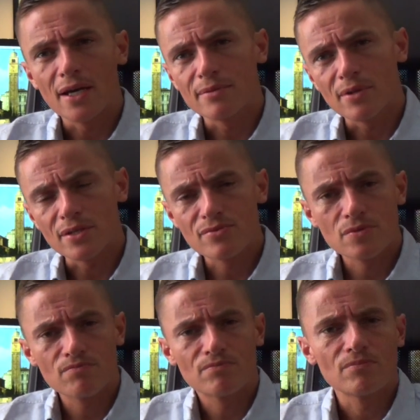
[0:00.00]
I
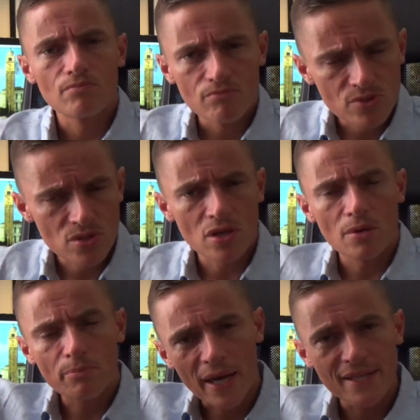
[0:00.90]
just
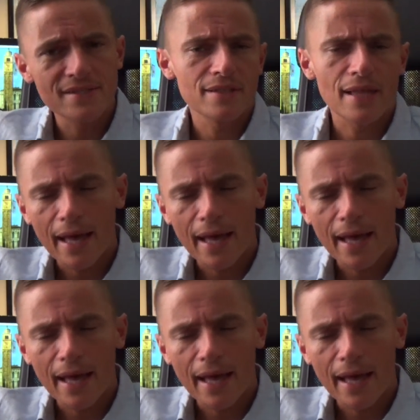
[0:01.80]
start painting